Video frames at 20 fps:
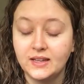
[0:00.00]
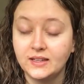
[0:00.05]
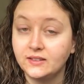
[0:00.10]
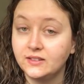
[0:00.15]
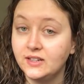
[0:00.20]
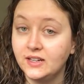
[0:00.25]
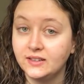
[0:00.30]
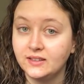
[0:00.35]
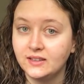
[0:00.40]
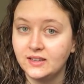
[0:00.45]

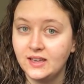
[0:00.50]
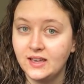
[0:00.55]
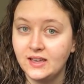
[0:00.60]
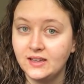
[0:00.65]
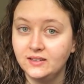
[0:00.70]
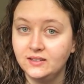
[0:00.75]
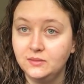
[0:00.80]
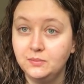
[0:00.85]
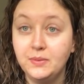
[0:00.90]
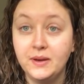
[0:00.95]
that's not the
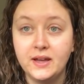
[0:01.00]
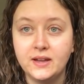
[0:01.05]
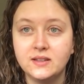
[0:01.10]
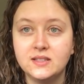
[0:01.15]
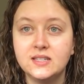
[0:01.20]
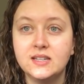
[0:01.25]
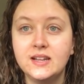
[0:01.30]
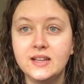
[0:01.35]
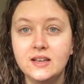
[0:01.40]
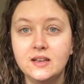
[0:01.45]
case.
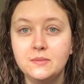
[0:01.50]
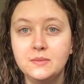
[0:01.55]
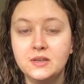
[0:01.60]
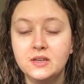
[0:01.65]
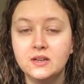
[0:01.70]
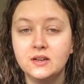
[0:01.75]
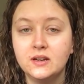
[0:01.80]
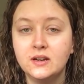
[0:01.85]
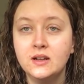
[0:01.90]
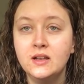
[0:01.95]
But today I'm
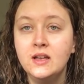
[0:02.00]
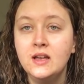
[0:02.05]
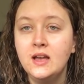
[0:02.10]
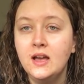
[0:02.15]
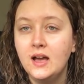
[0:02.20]
here.